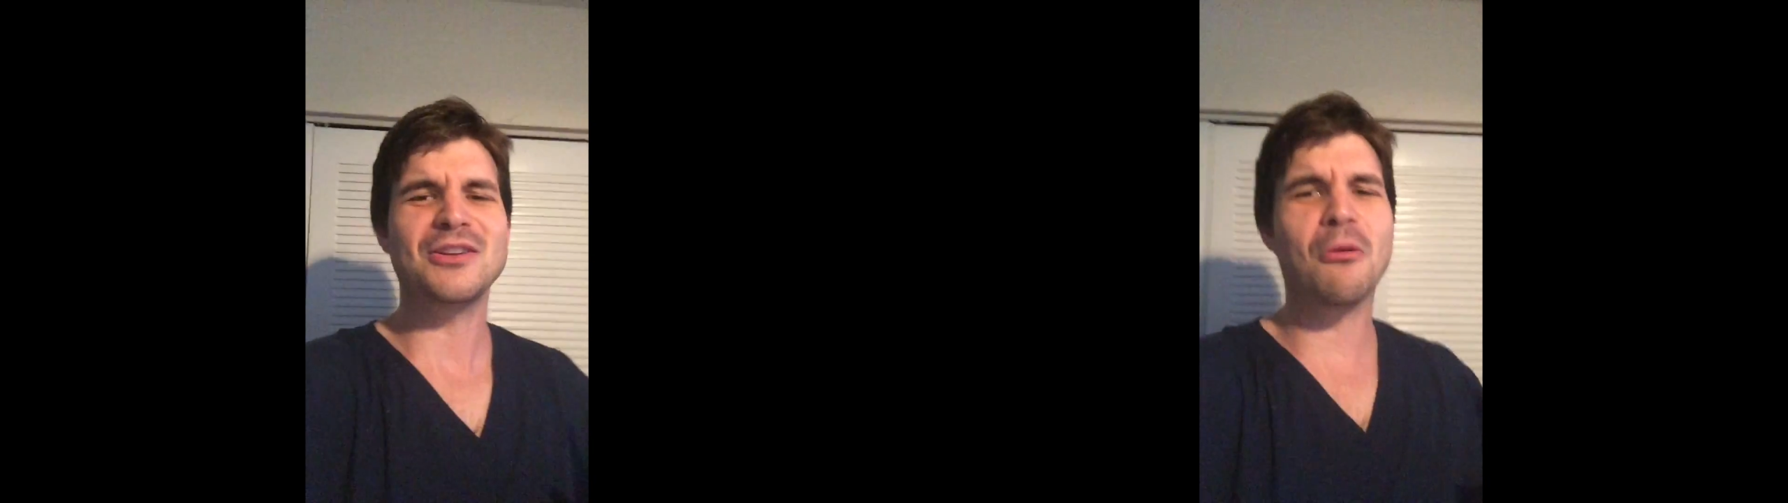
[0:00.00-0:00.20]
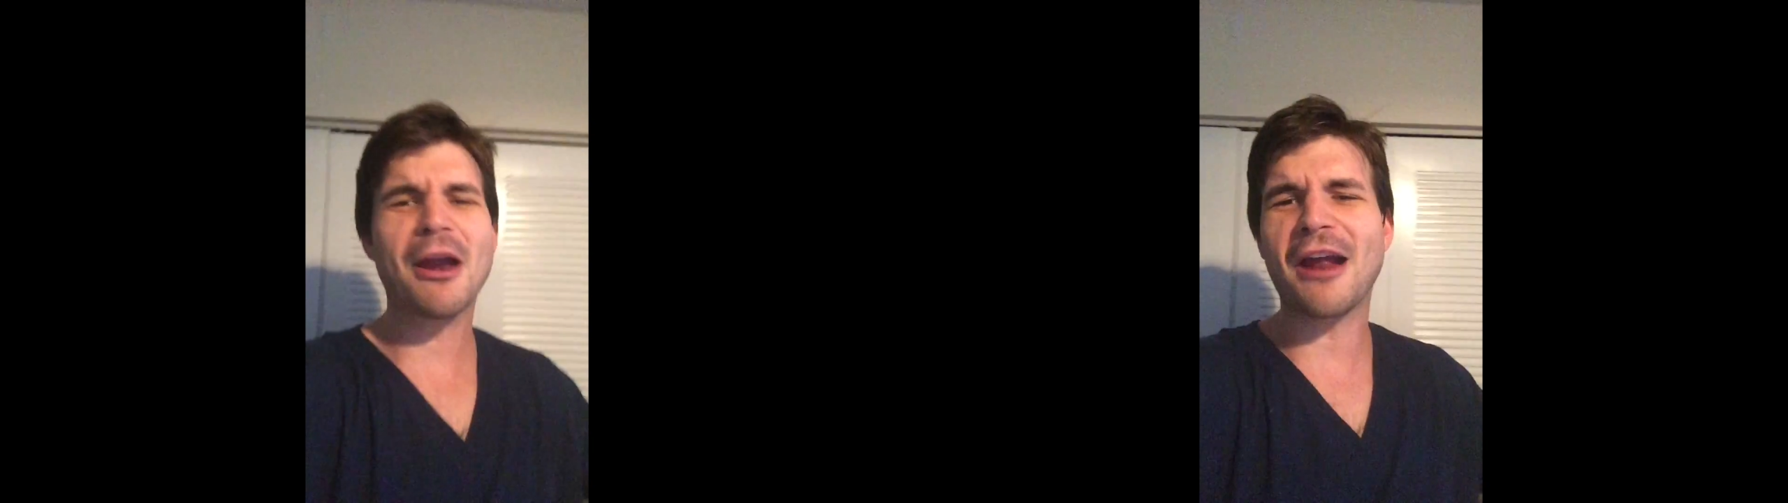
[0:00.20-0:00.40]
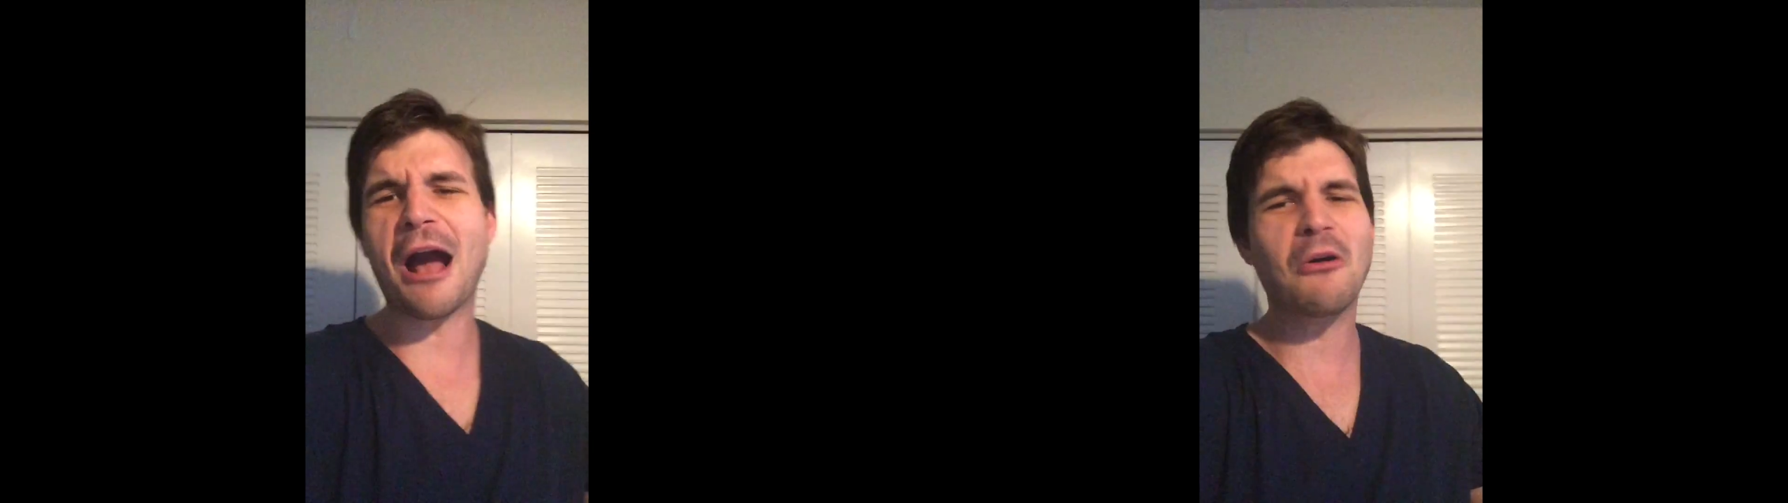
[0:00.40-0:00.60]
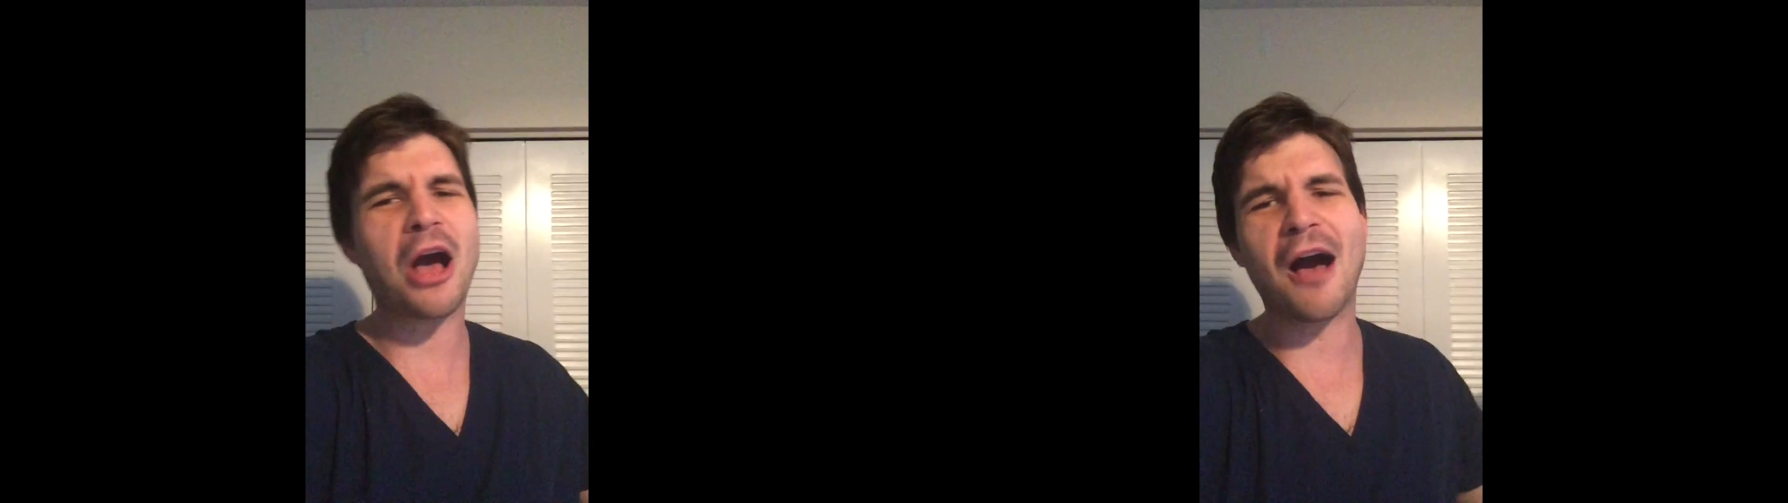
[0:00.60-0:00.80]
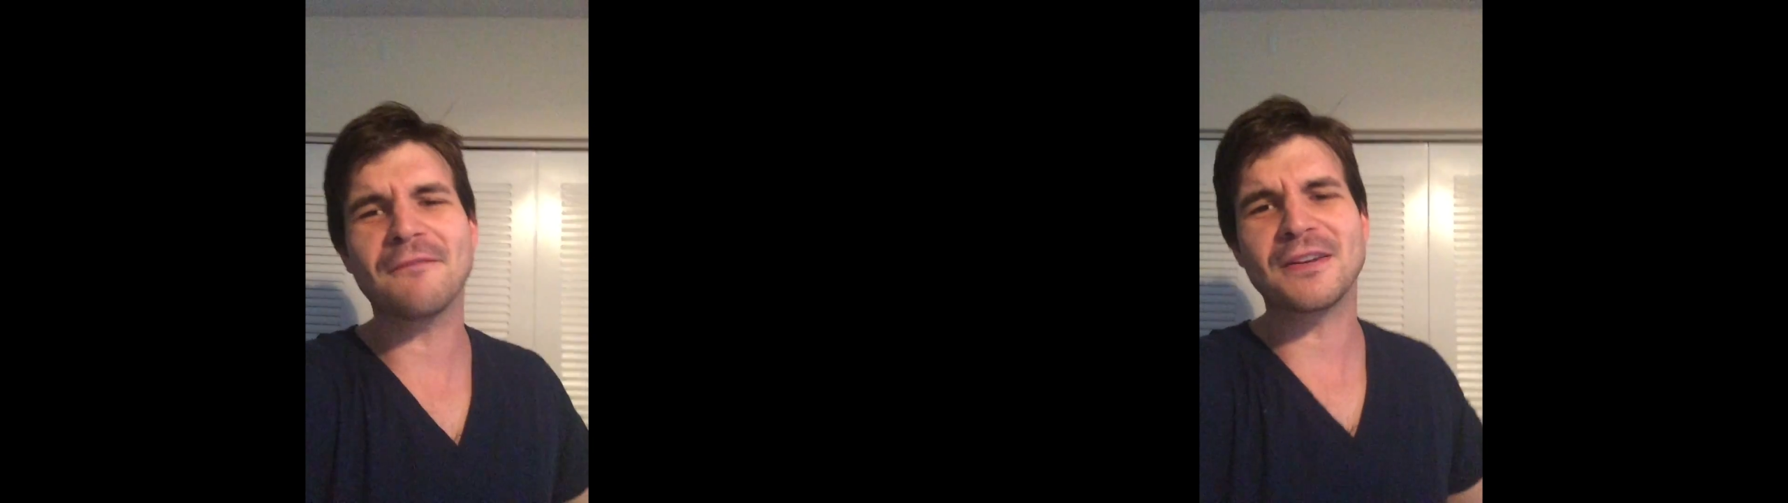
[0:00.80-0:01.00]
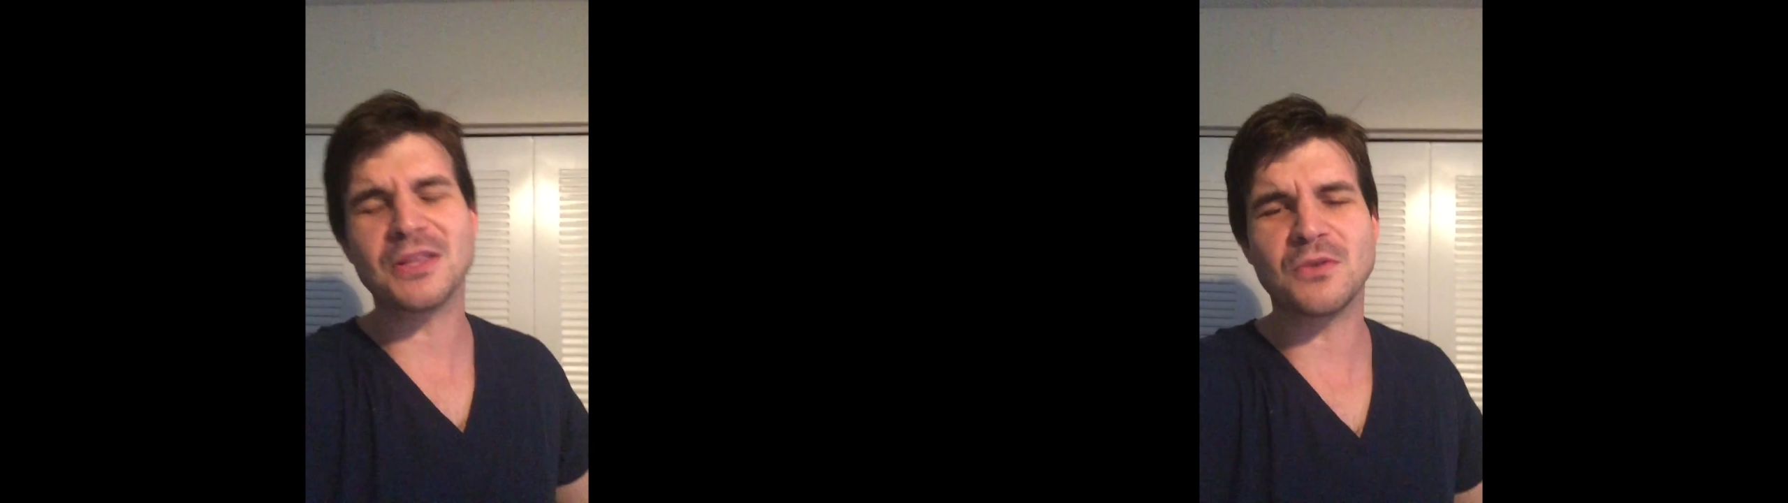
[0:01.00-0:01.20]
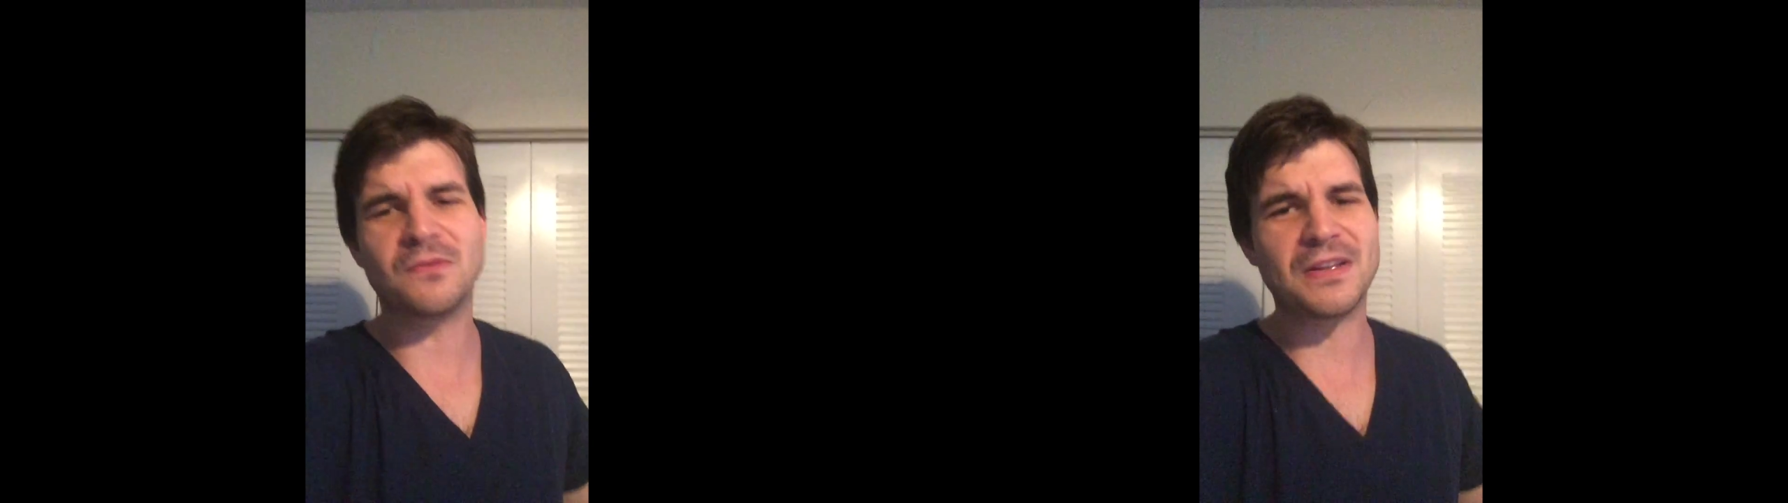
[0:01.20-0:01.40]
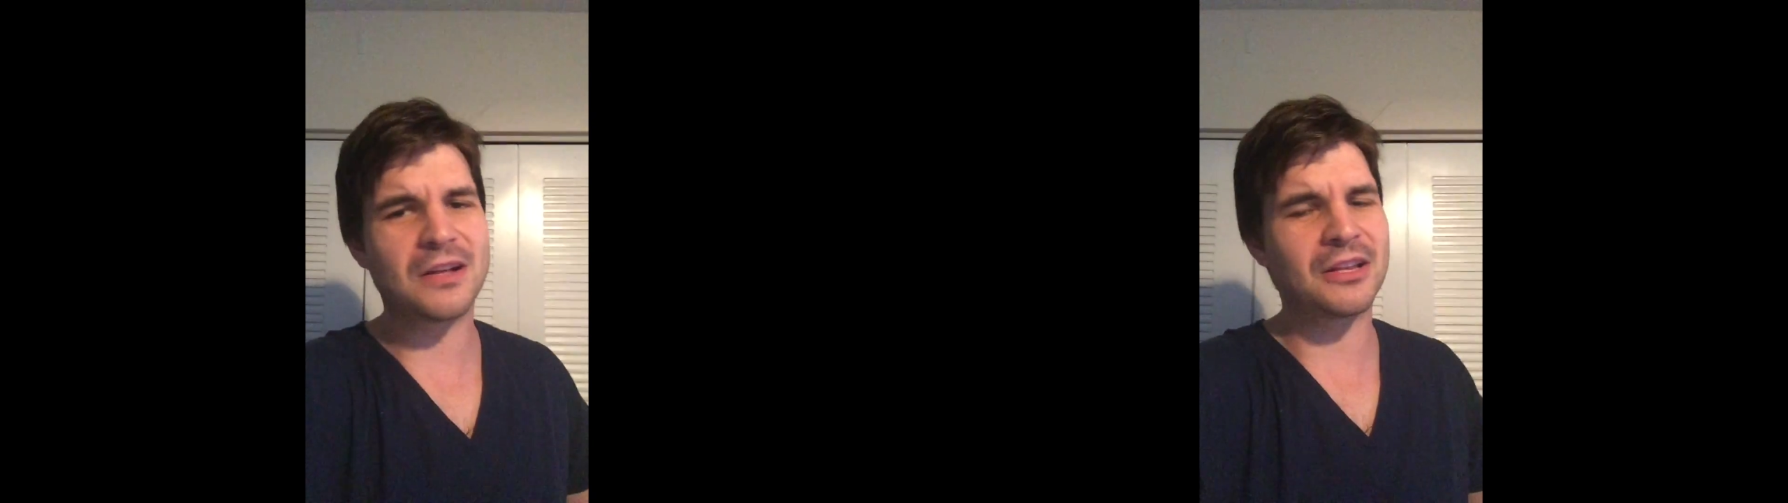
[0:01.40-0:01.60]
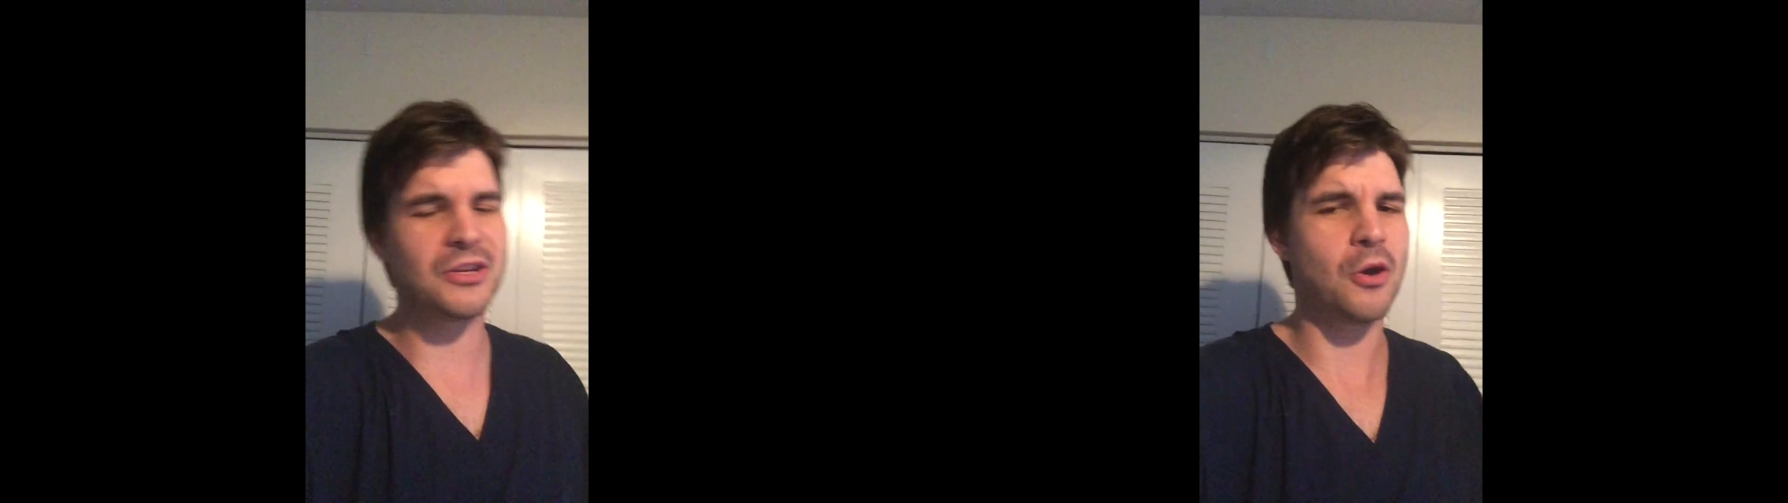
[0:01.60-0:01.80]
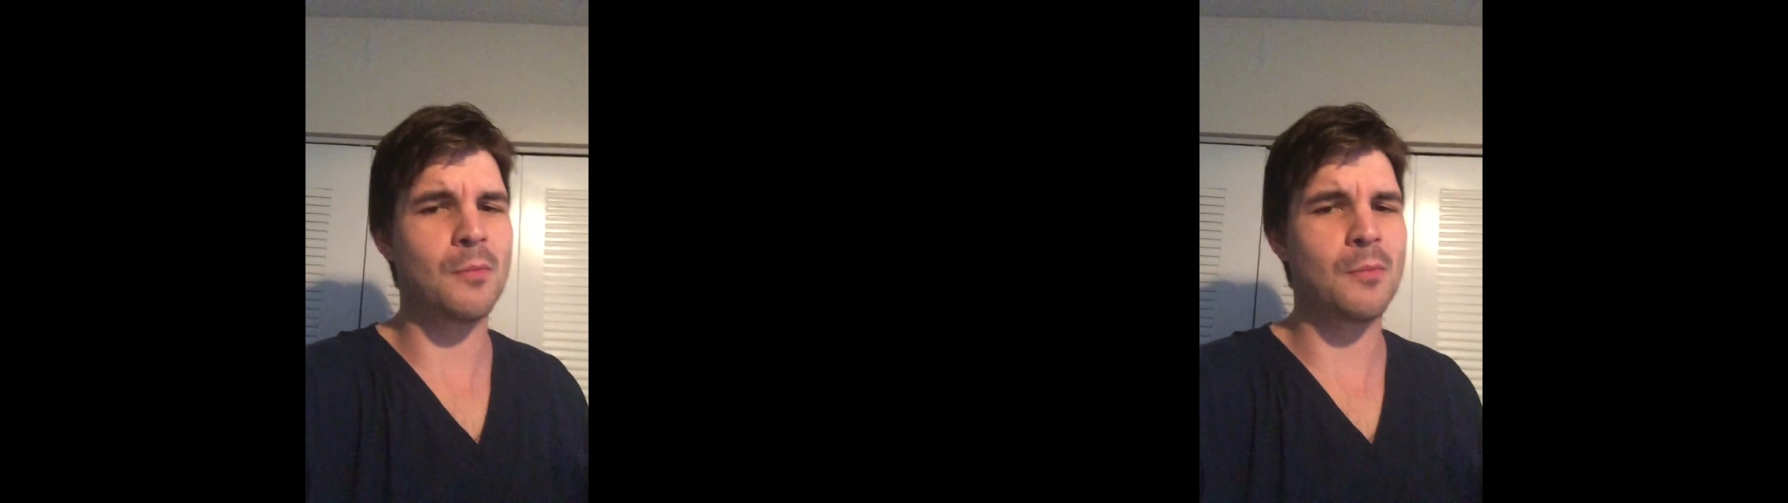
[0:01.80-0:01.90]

no matter how confident you feel and no